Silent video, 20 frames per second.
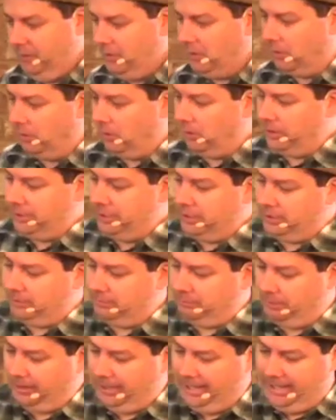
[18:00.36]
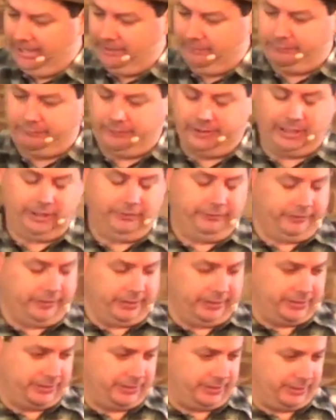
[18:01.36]
Or you can plant
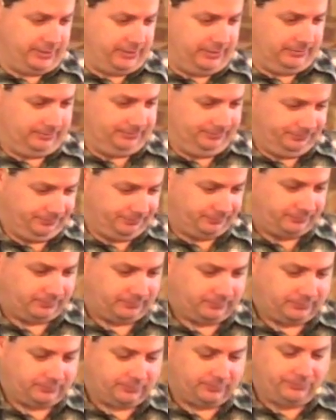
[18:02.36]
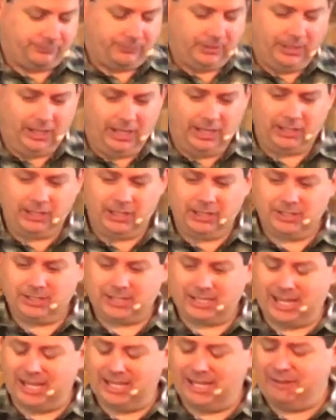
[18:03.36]
forgiveness. And you can
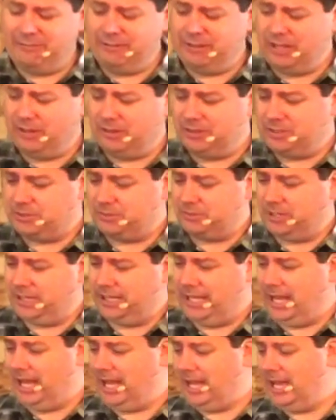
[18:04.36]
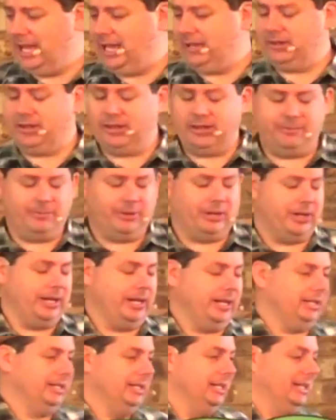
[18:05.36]
say, even though it's really hard, I
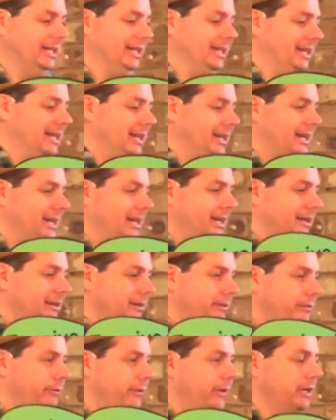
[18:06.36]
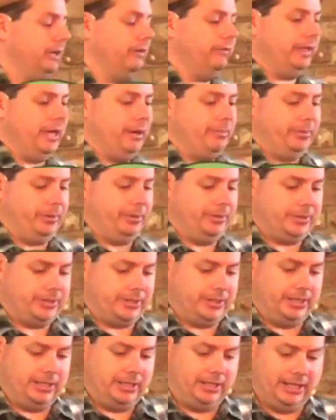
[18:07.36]
might forgive that
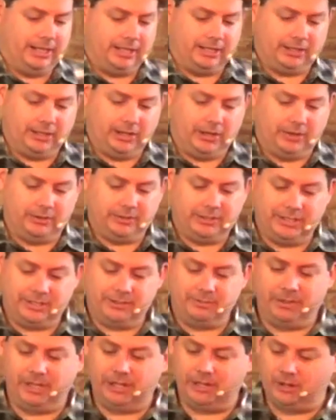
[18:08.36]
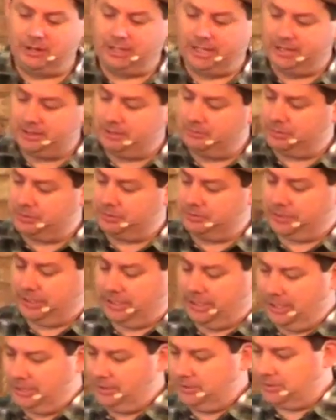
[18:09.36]
person and let it go. It doesn't mean I'll let them do it
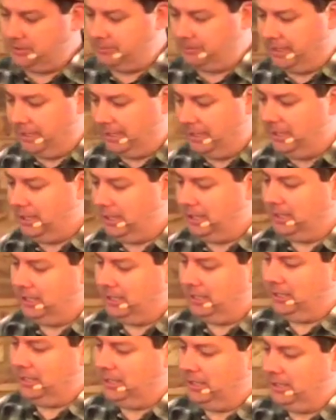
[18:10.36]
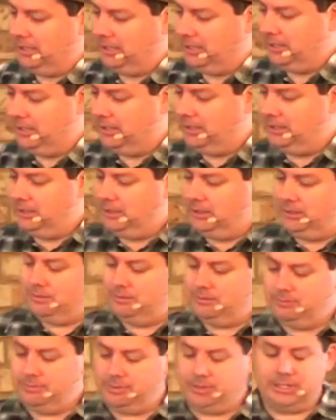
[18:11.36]
again to me,
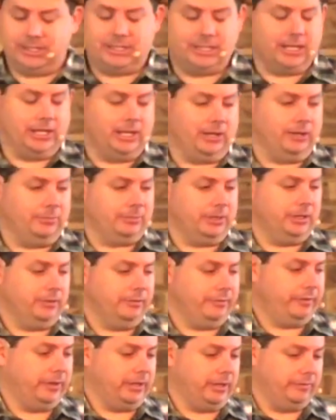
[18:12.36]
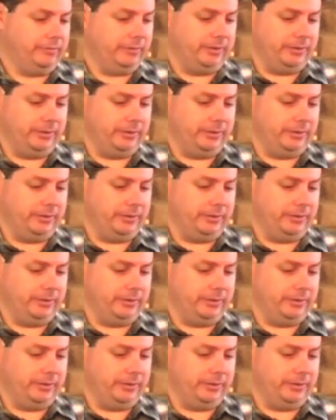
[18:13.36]
but I say, I'm going to forgive